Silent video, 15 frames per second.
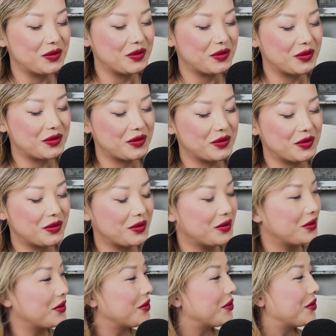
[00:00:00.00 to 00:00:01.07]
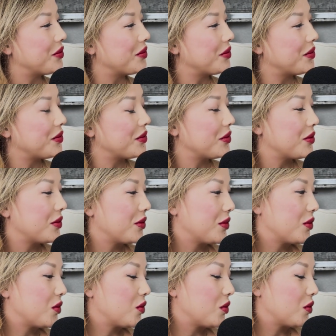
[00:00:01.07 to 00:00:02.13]

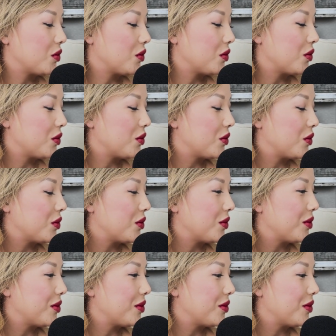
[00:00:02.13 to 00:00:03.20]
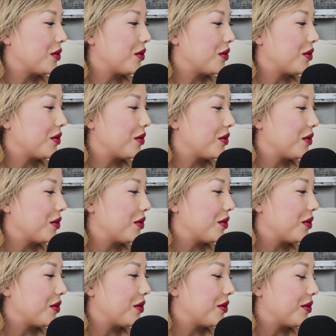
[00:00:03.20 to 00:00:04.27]

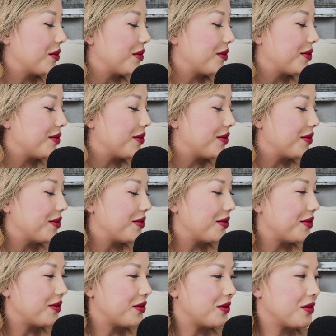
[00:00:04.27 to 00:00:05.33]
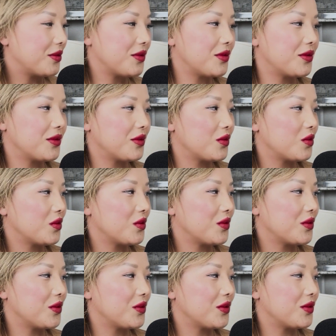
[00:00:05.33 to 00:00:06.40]

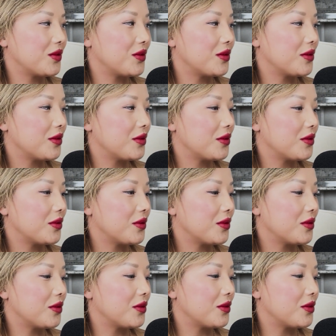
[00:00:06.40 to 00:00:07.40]
(not speaking)